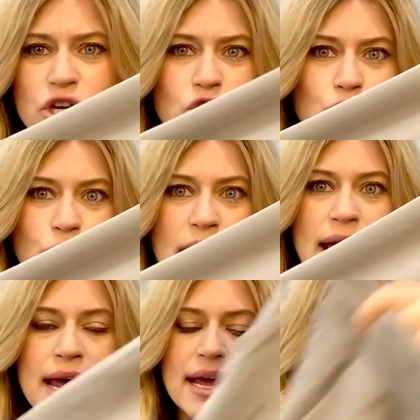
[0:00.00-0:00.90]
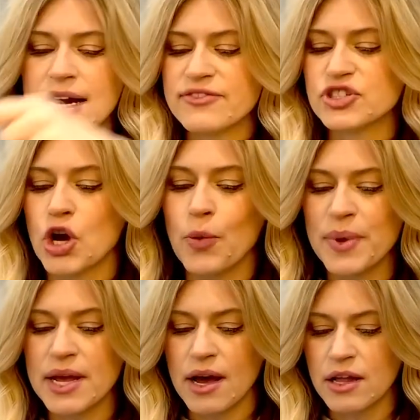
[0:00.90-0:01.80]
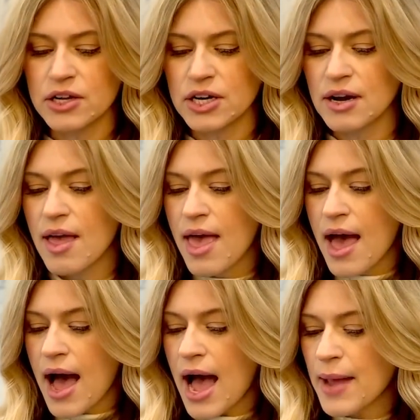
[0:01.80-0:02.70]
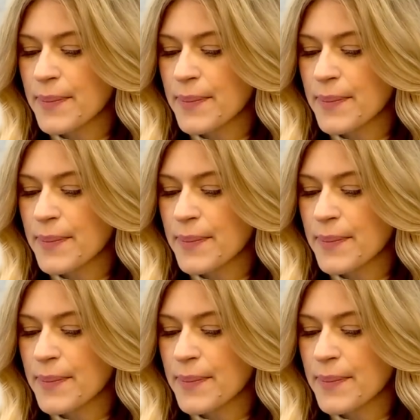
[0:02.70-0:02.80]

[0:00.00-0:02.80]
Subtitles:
gray kind of taupey color. I